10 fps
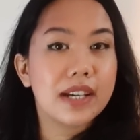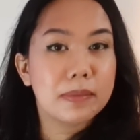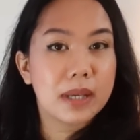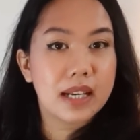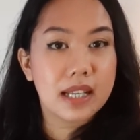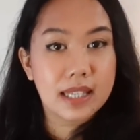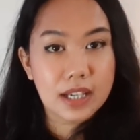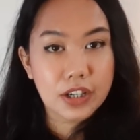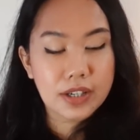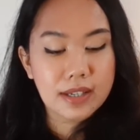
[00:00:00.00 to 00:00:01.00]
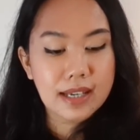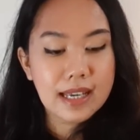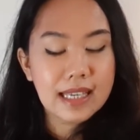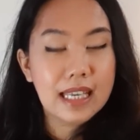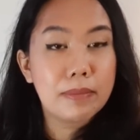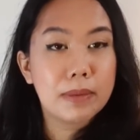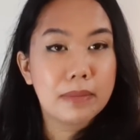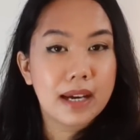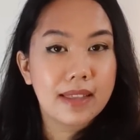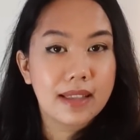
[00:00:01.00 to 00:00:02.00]
and advice by the end of the session. Keep
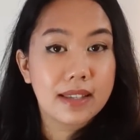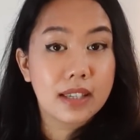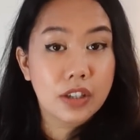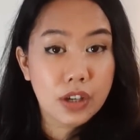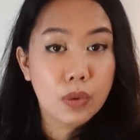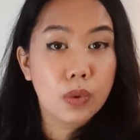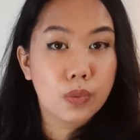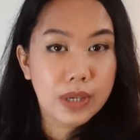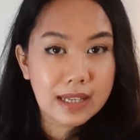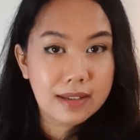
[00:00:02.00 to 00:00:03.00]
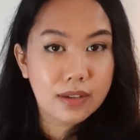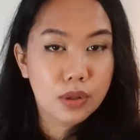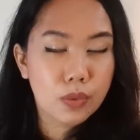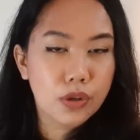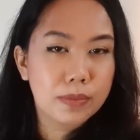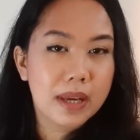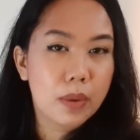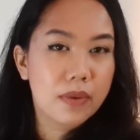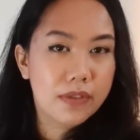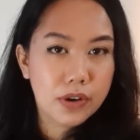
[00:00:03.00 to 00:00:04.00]
in mind that this is a general reading, so the roles
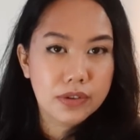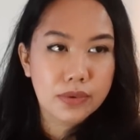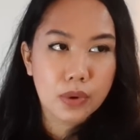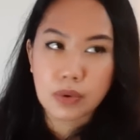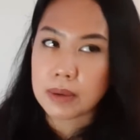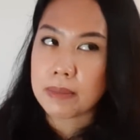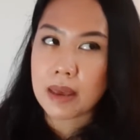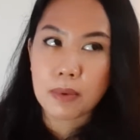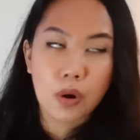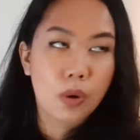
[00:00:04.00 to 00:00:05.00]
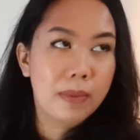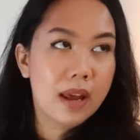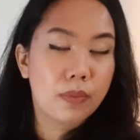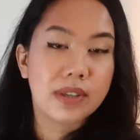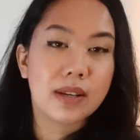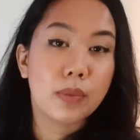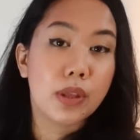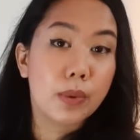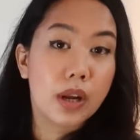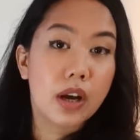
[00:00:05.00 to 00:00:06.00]
might get reversed or it may or may not
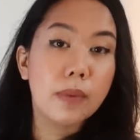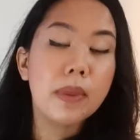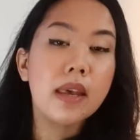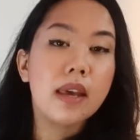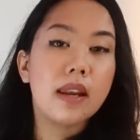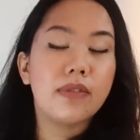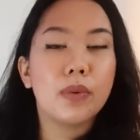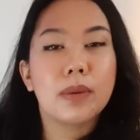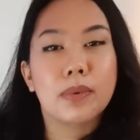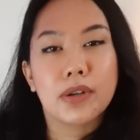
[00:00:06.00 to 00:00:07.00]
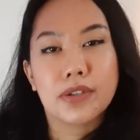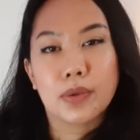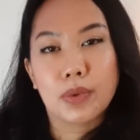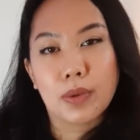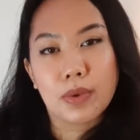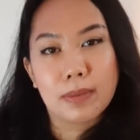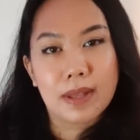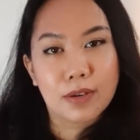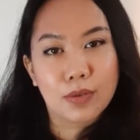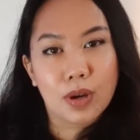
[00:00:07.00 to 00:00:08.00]
resonate with you at all. And if you want a personal reading
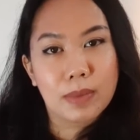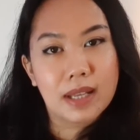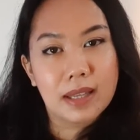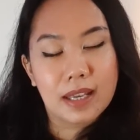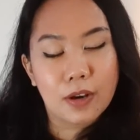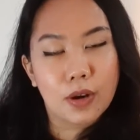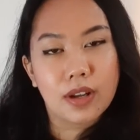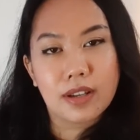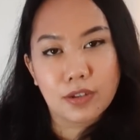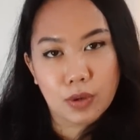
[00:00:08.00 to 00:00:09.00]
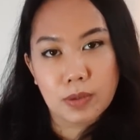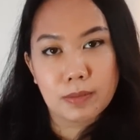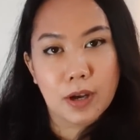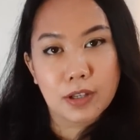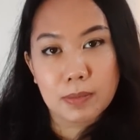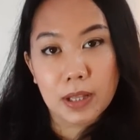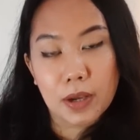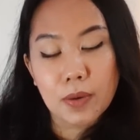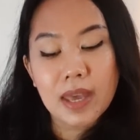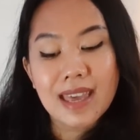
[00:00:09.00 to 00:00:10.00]
with me, there's going to be a link on our description box
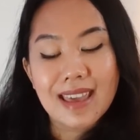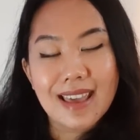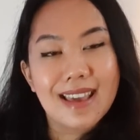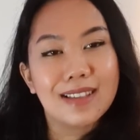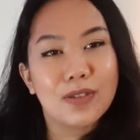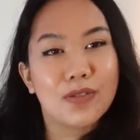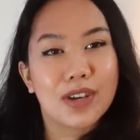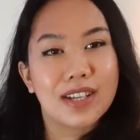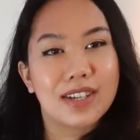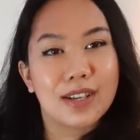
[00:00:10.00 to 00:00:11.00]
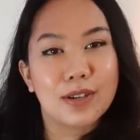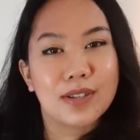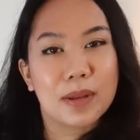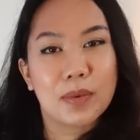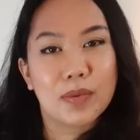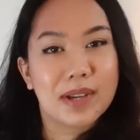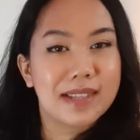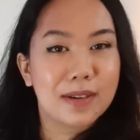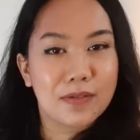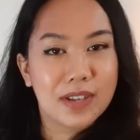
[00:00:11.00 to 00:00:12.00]
below. And don't forget to check your sun, moon,
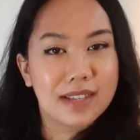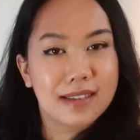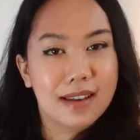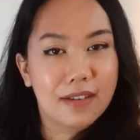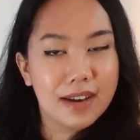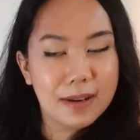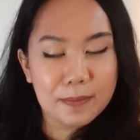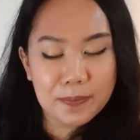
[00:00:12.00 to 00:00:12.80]
rising, or Venus sign, all